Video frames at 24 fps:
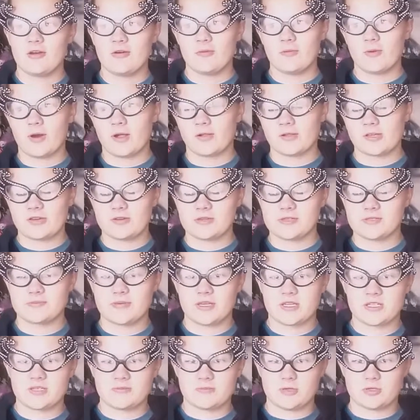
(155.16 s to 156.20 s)
Well, he was
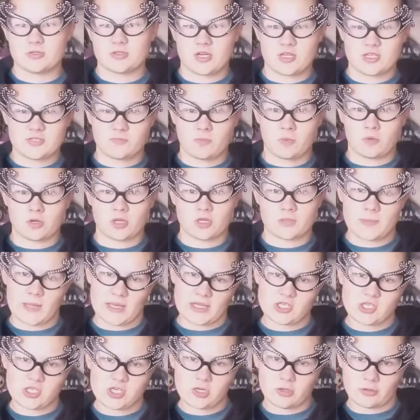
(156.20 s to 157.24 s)
meant to be transported
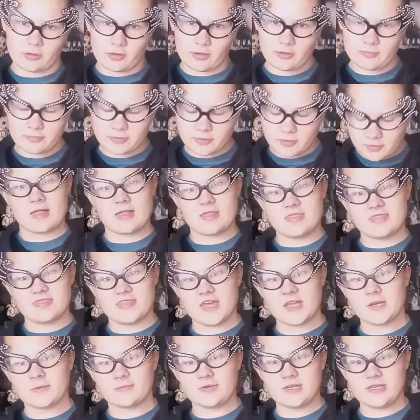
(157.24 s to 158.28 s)
back to Europe.
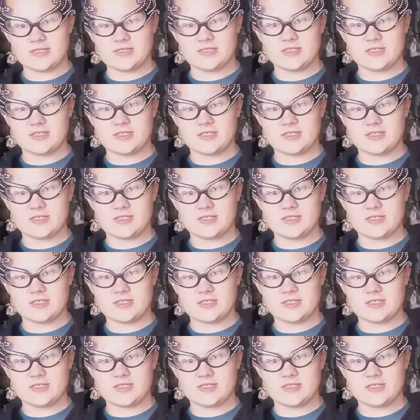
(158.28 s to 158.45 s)
Then we